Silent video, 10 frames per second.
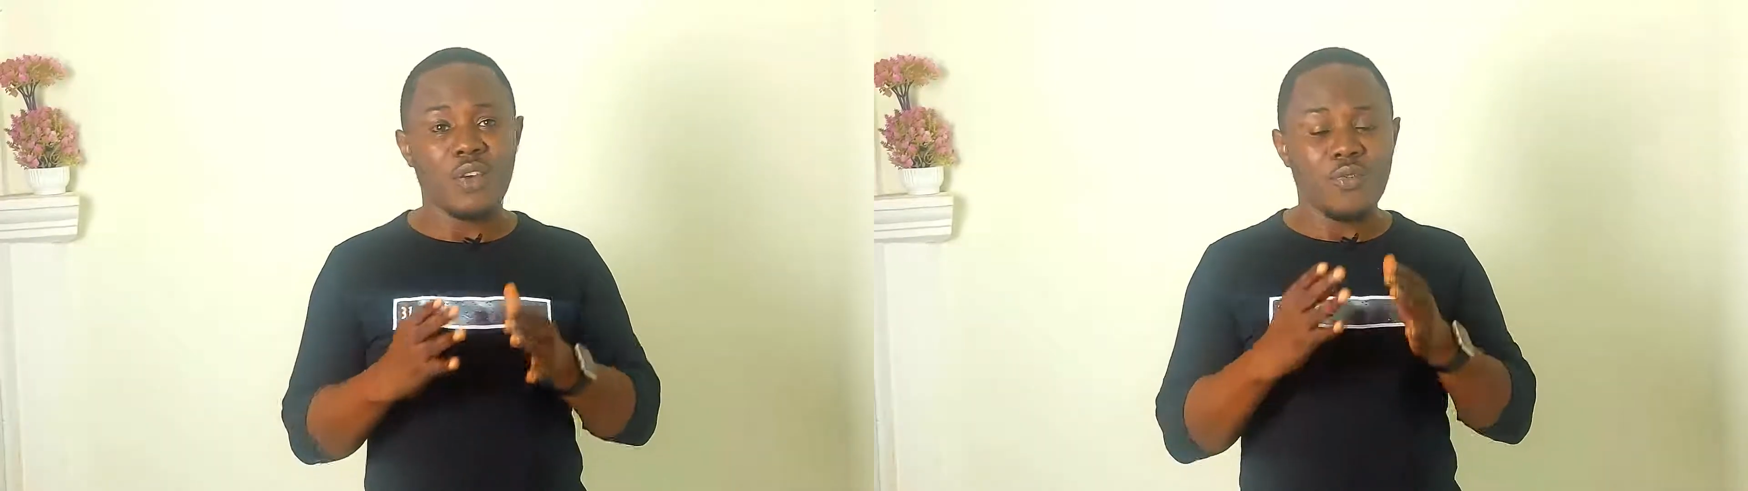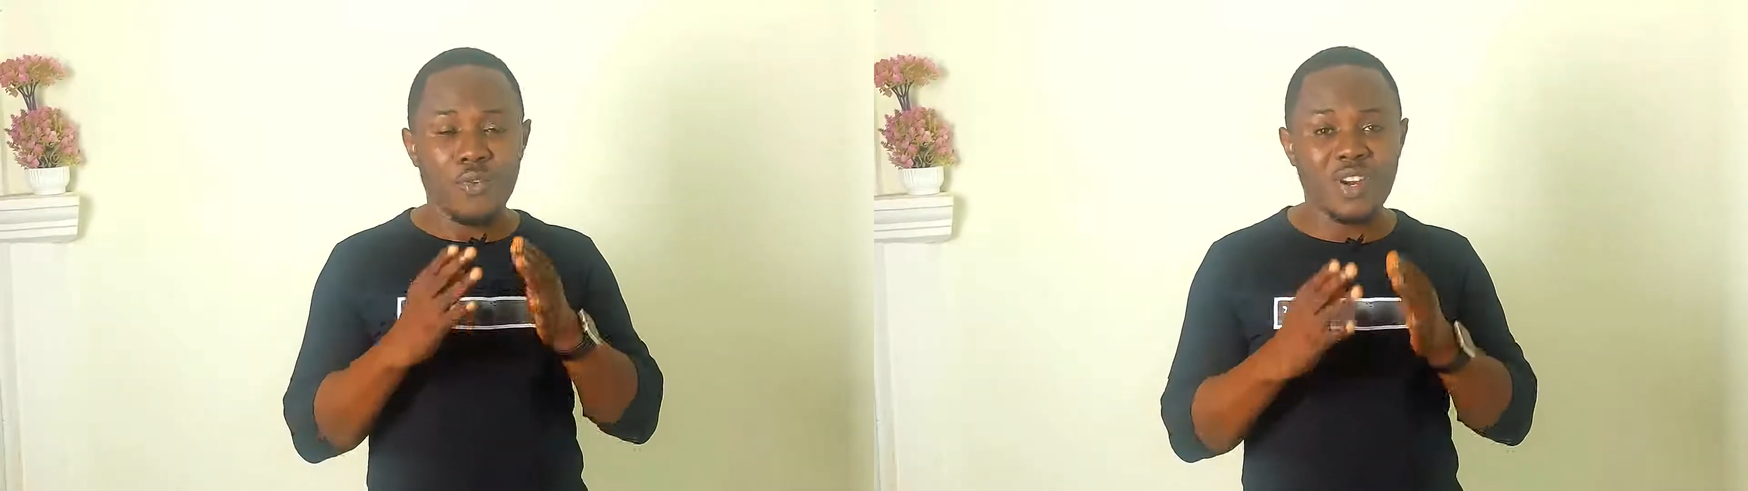
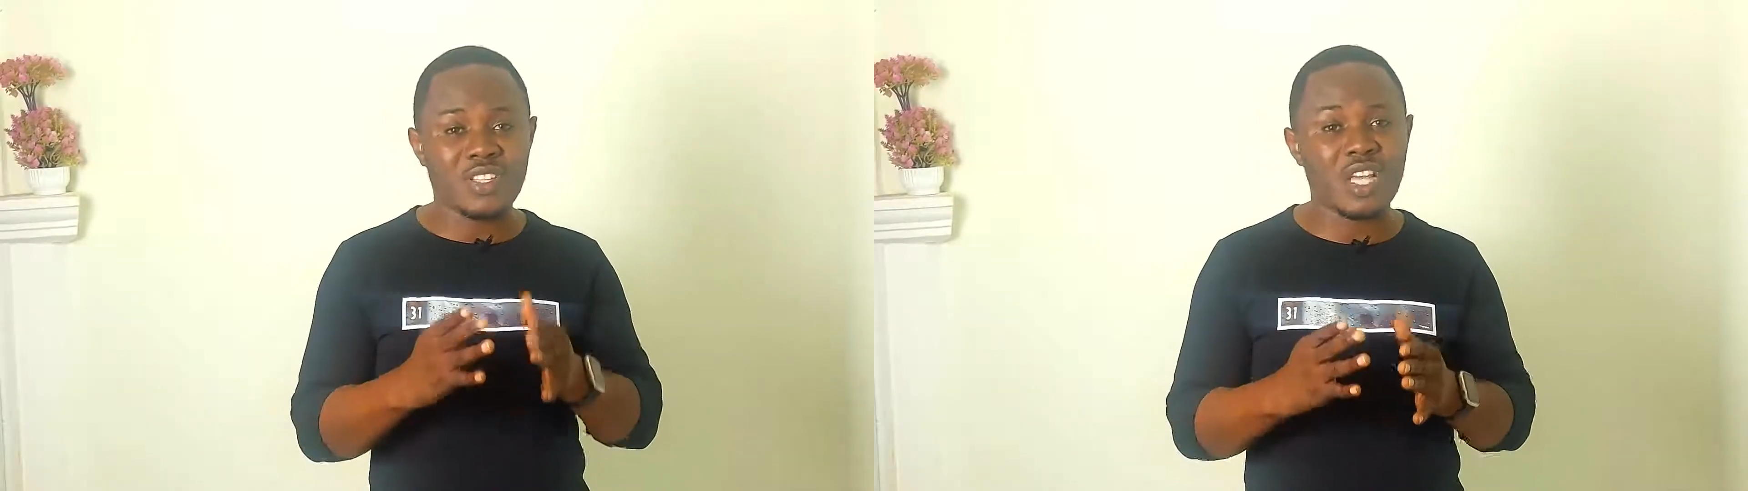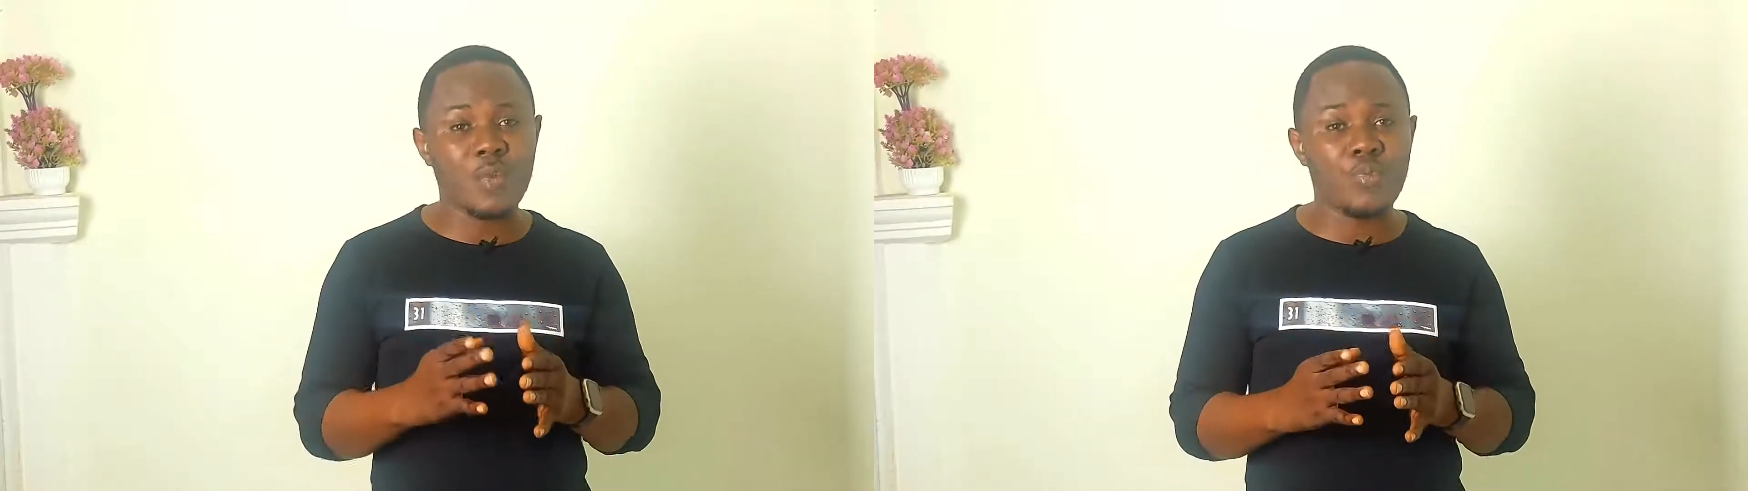For
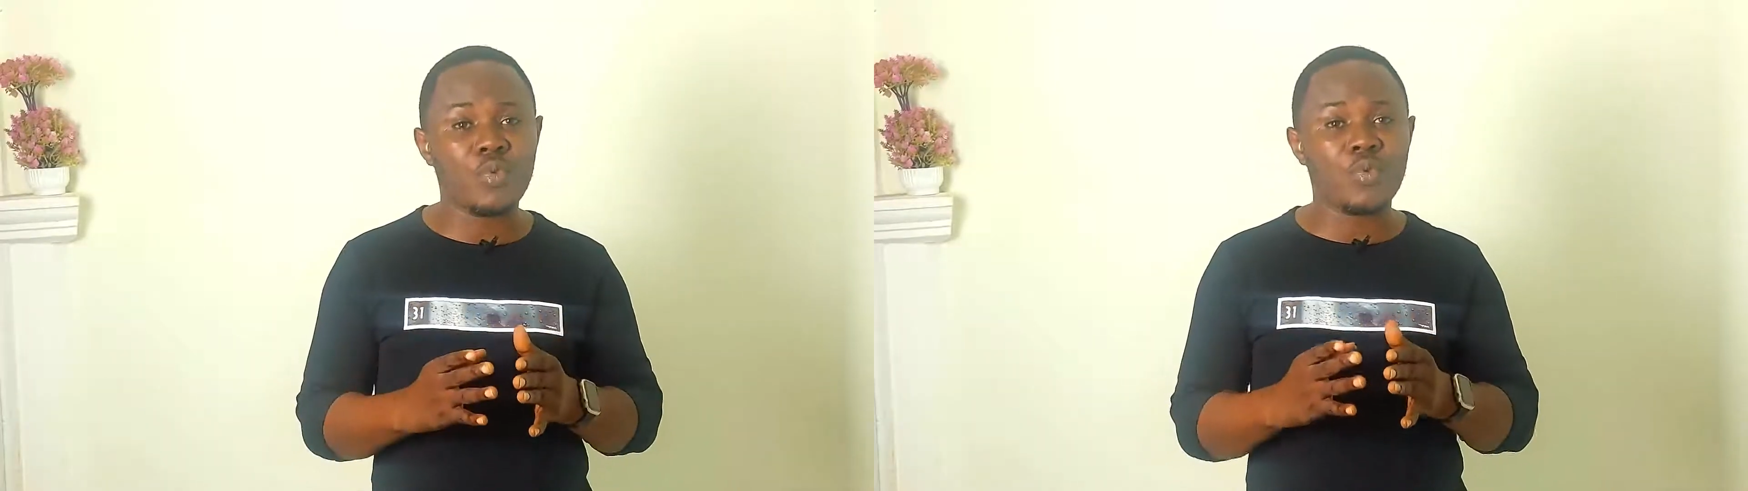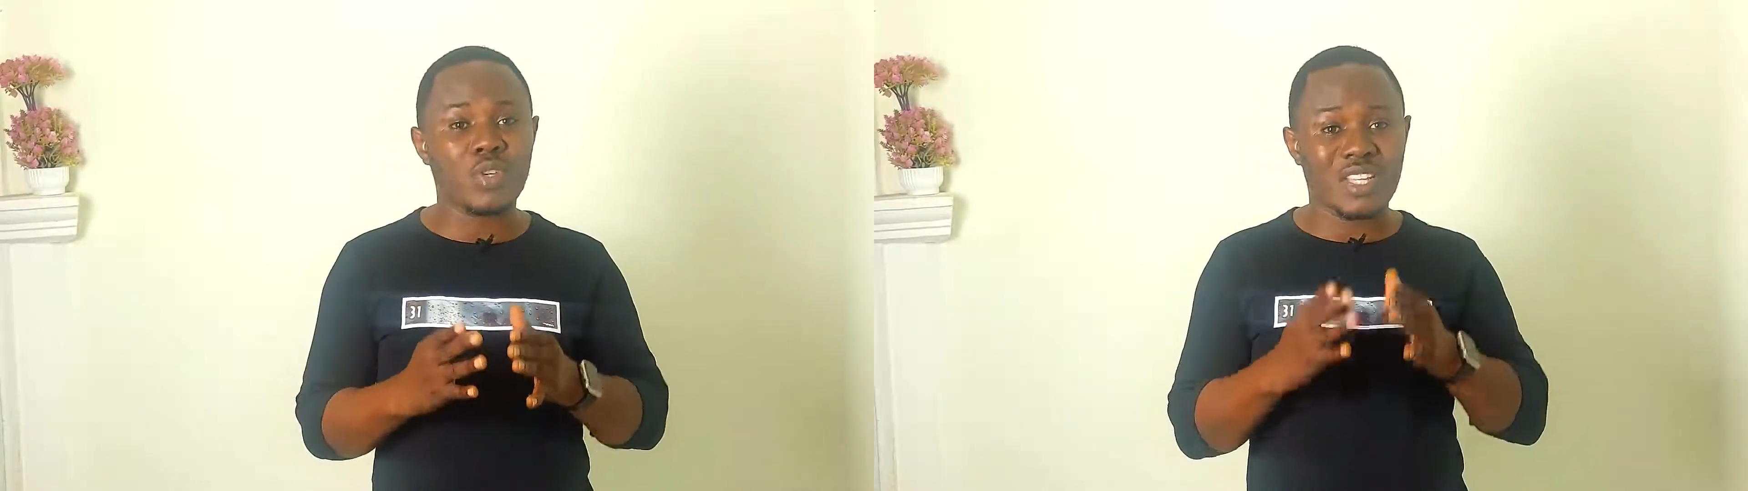
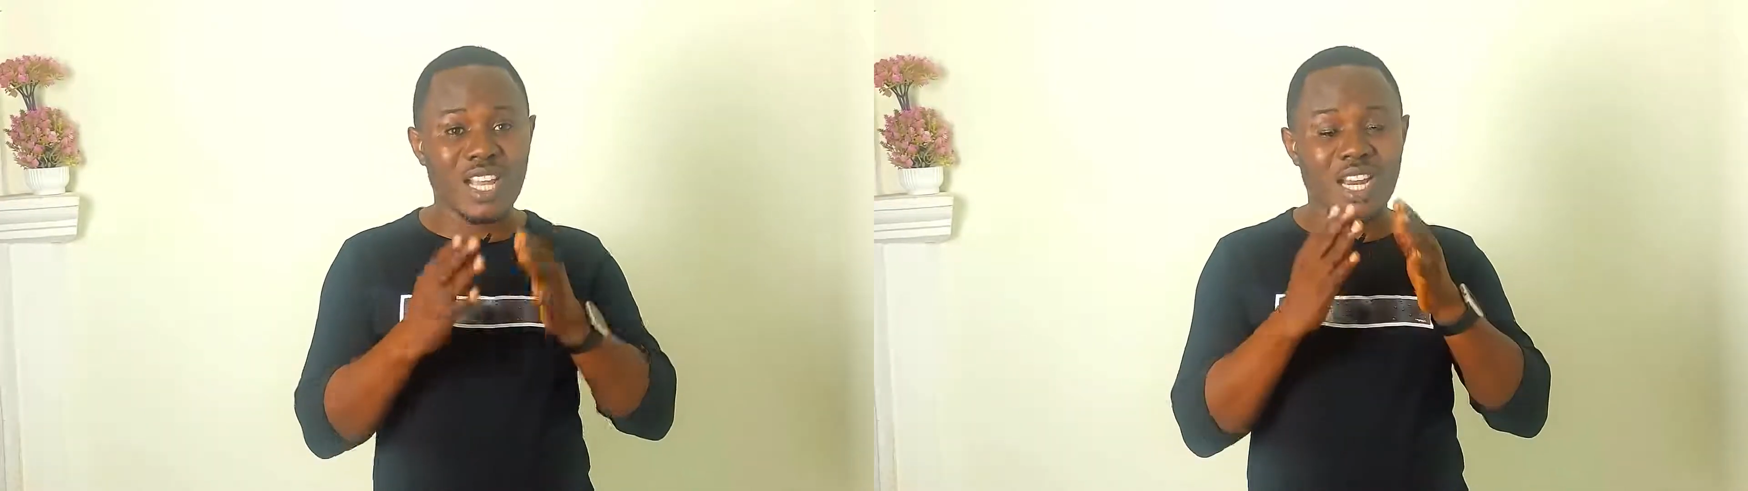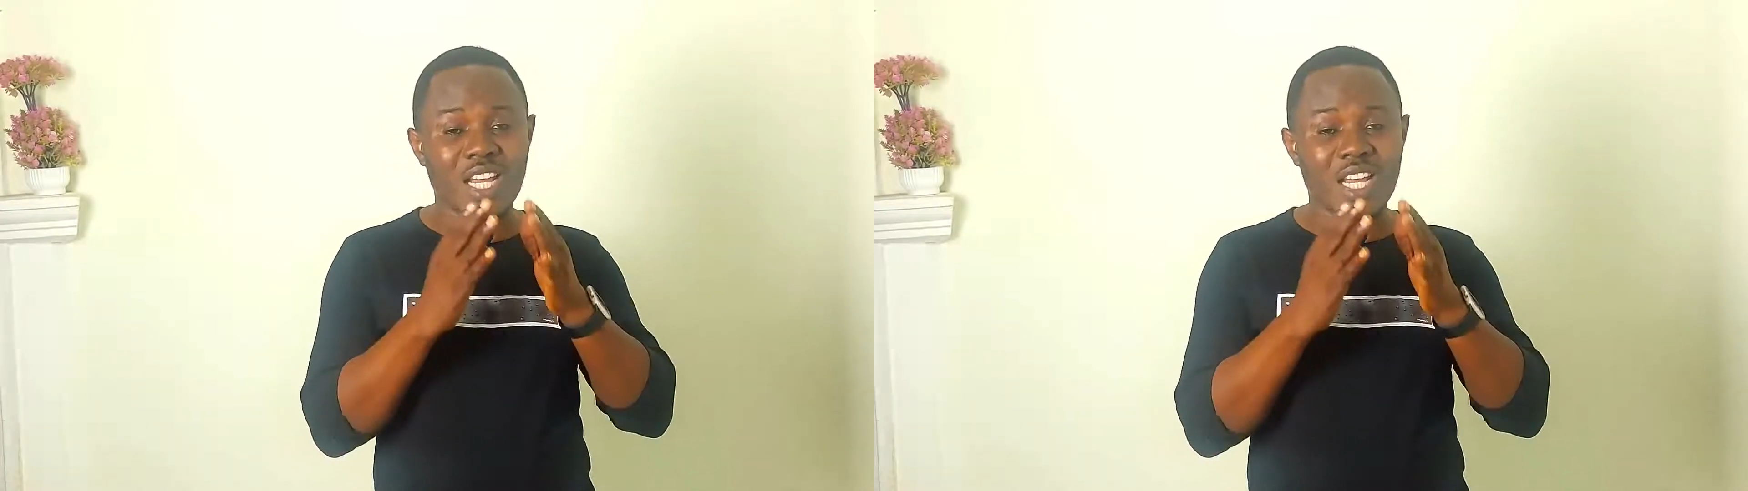example, it can